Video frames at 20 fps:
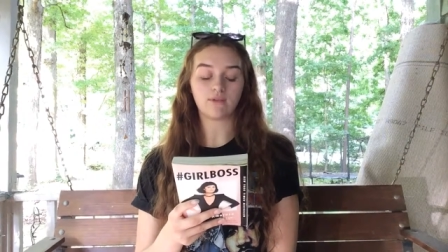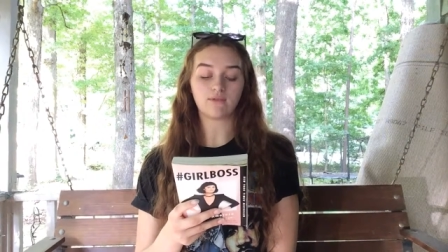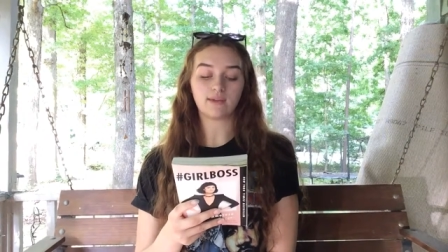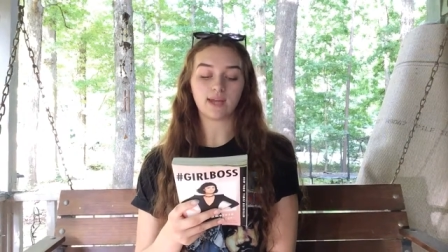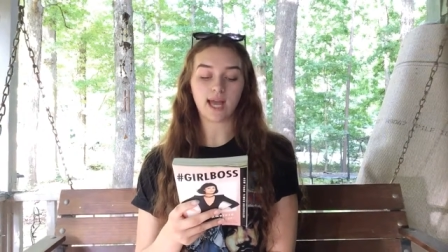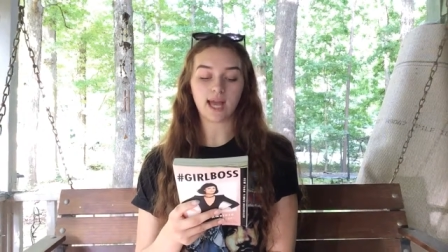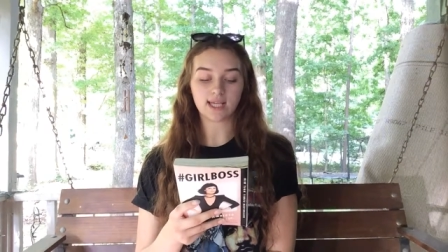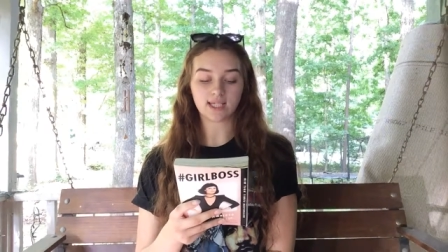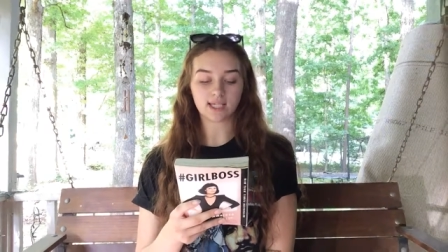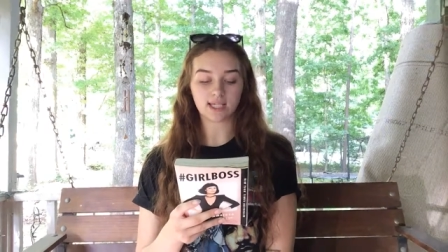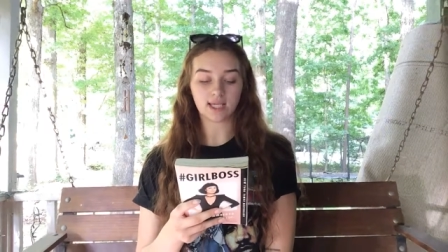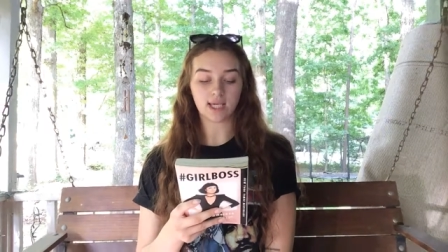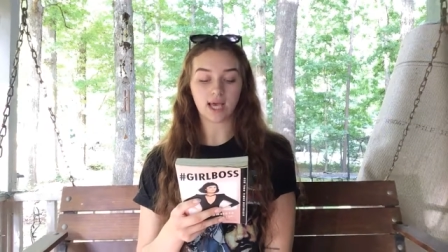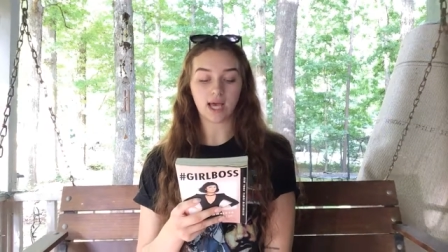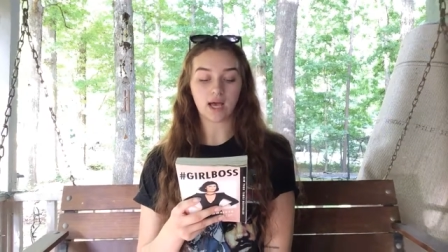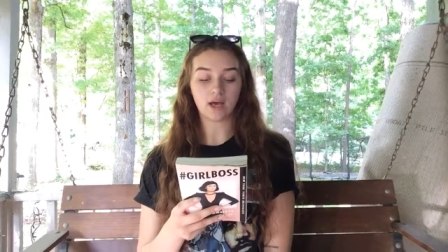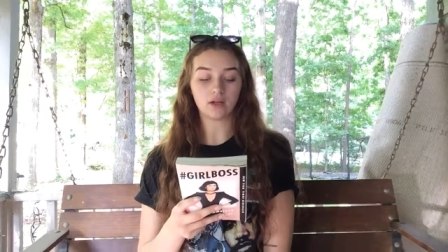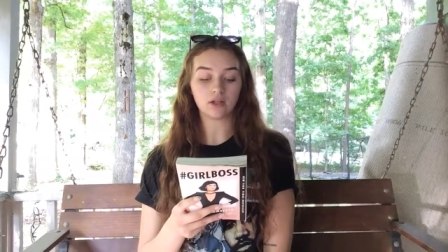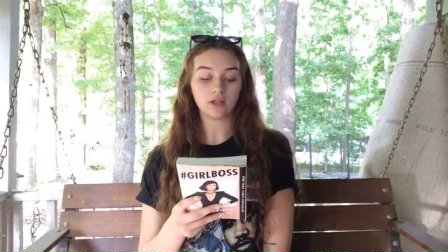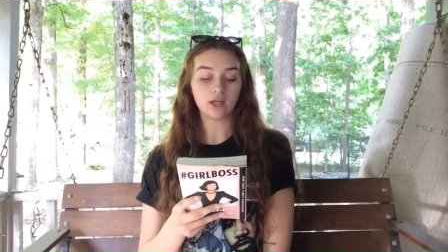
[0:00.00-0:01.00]
of Nasty
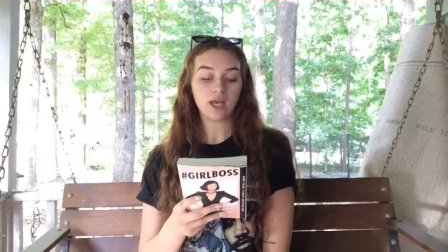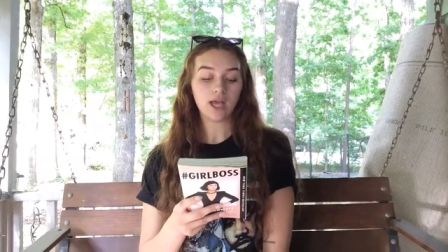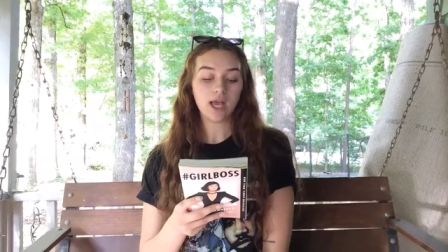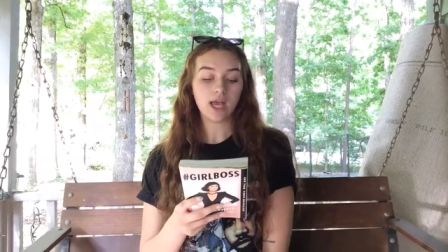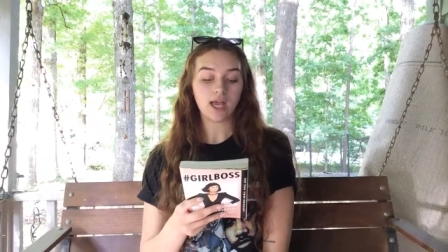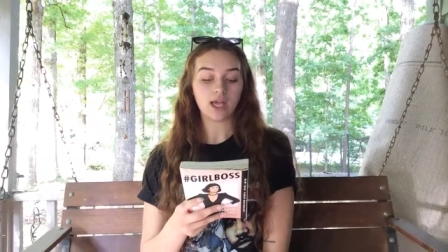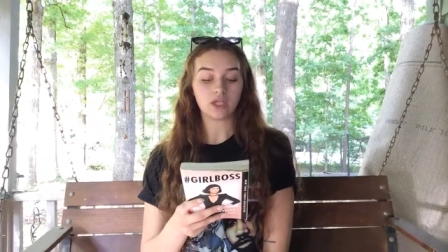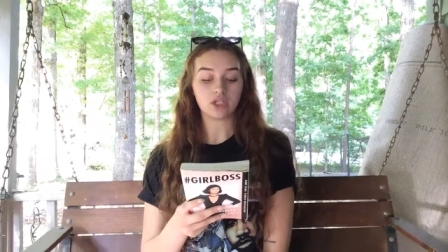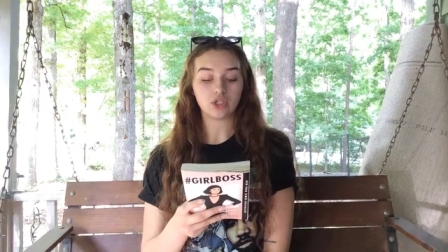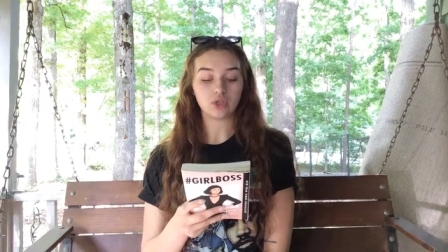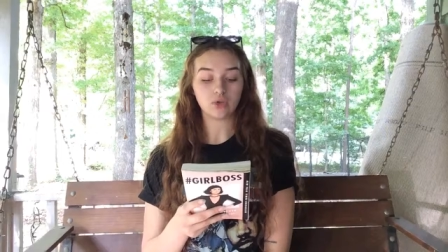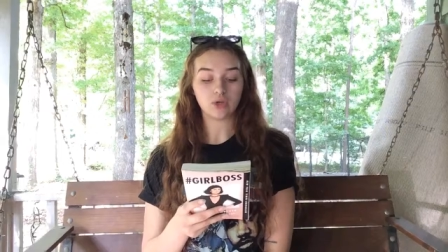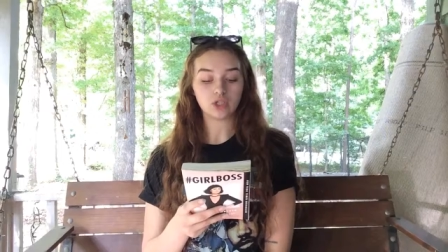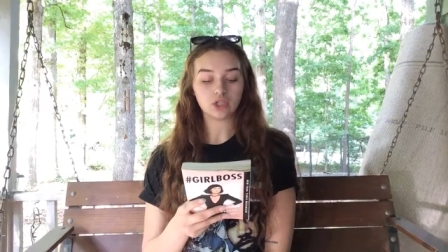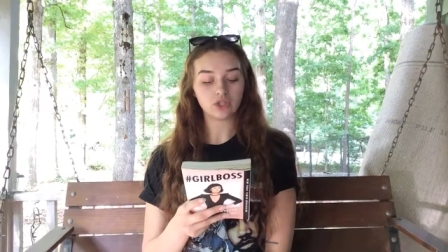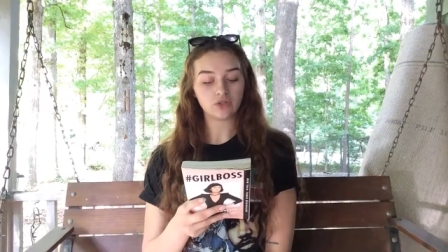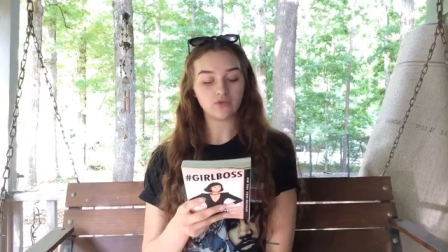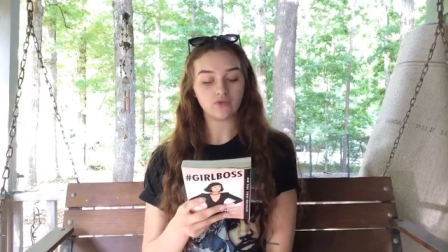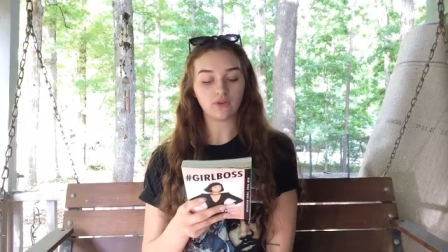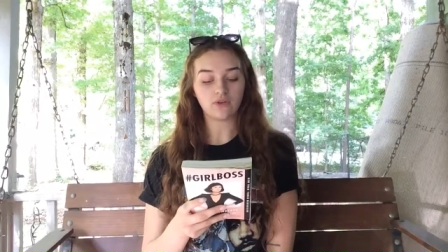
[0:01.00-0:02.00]
Gal, a
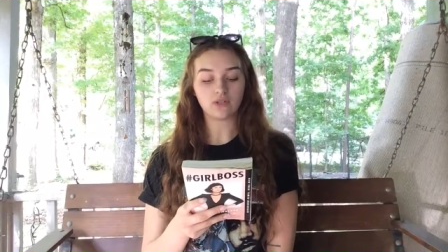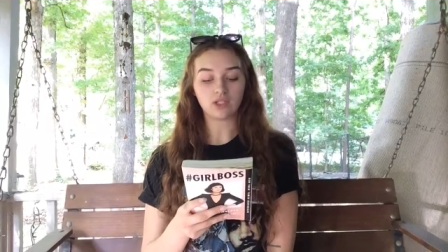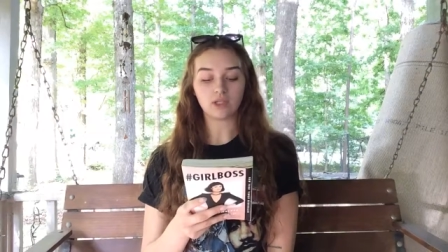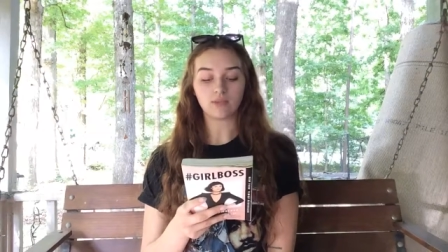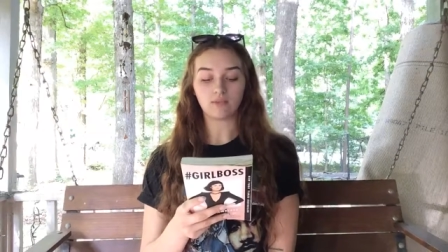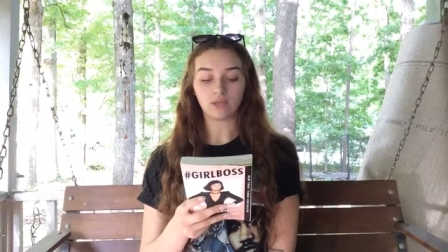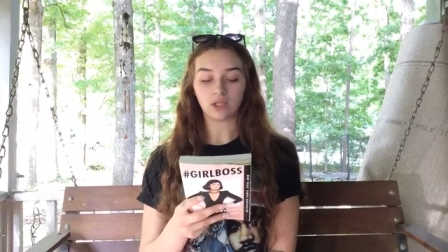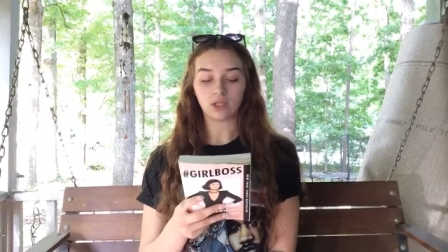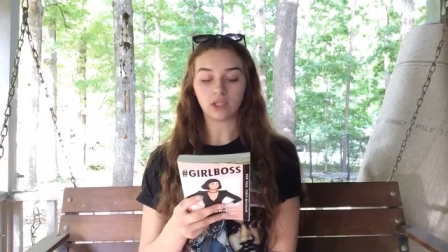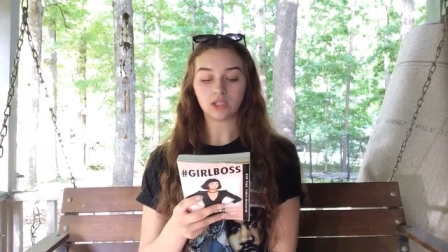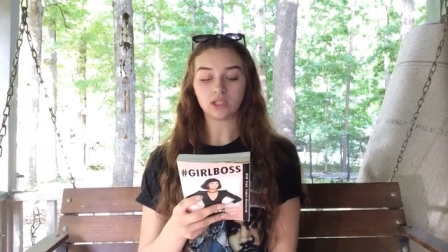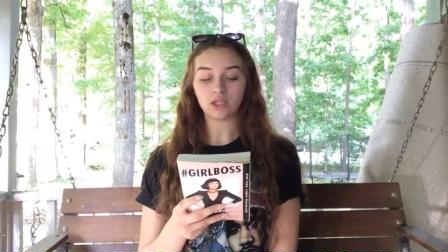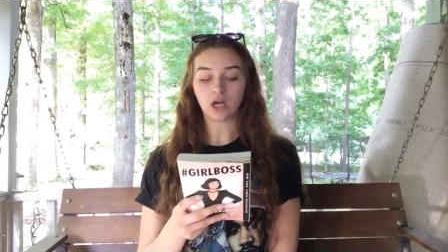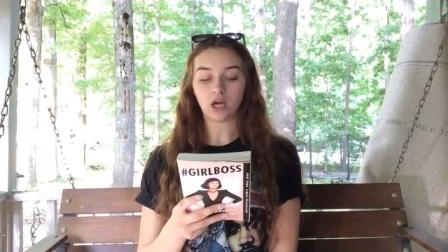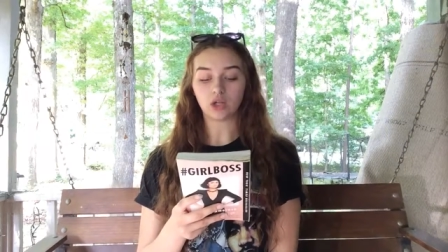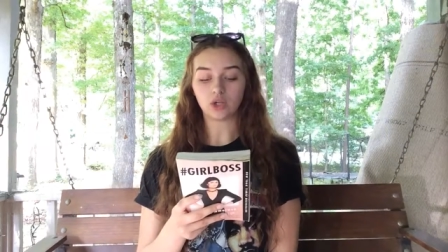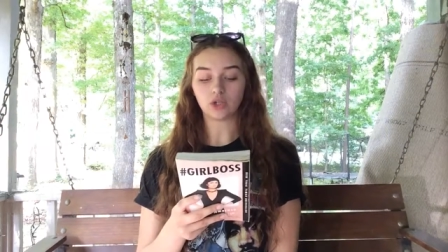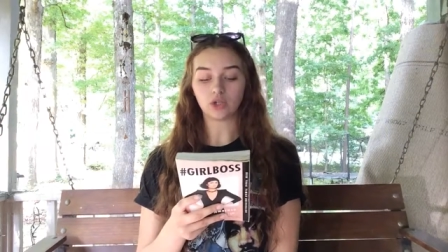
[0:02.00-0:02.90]
$250 million